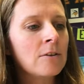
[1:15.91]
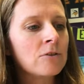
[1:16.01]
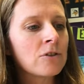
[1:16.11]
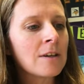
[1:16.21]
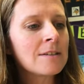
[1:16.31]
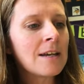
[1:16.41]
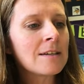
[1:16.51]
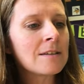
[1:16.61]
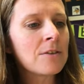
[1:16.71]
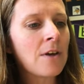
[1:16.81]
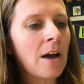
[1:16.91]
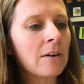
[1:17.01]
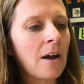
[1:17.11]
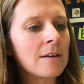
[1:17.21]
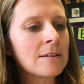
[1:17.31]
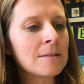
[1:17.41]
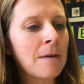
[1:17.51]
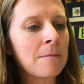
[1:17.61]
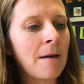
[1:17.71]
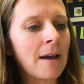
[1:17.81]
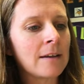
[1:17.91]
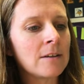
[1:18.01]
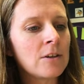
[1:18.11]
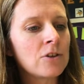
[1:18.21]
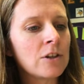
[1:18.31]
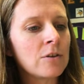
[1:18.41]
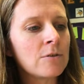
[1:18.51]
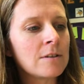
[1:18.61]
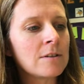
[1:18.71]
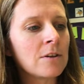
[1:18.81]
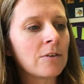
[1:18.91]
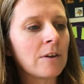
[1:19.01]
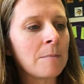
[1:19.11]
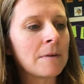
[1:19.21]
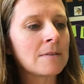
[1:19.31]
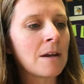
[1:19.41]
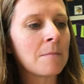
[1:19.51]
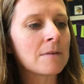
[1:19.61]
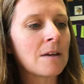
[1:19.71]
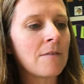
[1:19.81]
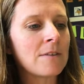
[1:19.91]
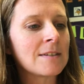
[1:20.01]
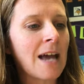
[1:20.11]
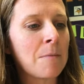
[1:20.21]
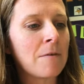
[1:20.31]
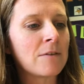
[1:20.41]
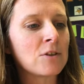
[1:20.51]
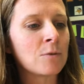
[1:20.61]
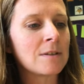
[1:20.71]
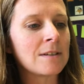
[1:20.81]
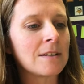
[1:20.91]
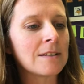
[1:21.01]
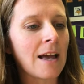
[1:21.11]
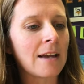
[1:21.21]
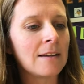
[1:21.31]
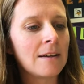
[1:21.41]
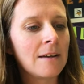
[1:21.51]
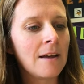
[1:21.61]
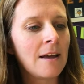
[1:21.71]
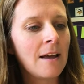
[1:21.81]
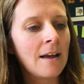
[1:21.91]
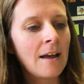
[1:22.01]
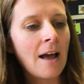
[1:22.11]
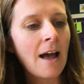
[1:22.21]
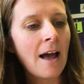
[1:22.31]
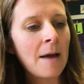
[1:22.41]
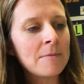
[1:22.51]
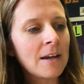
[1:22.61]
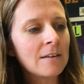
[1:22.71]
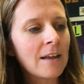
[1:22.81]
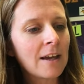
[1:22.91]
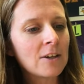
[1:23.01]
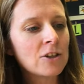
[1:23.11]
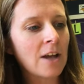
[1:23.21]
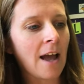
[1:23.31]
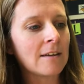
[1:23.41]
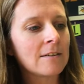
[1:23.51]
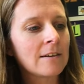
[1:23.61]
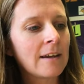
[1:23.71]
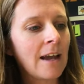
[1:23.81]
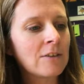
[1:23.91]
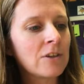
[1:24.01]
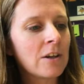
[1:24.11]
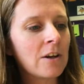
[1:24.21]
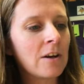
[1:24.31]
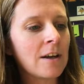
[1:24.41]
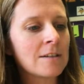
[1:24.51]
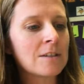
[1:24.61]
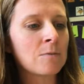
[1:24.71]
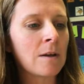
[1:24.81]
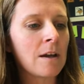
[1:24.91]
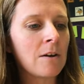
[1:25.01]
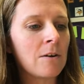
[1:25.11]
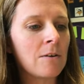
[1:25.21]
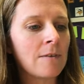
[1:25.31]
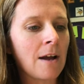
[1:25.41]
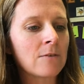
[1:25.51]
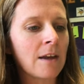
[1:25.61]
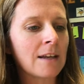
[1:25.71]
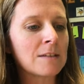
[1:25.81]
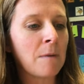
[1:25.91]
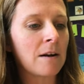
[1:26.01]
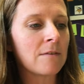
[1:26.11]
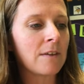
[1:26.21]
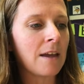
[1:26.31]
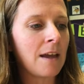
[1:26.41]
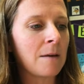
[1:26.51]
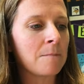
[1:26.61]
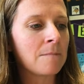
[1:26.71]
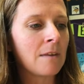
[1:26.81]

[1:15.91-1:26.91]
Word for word: Just as the thought crosses my mind, she loses her grip and tumbles off the top of the twisty slide. I'm there like a shot, catching her and swinging her around like it's part of the game.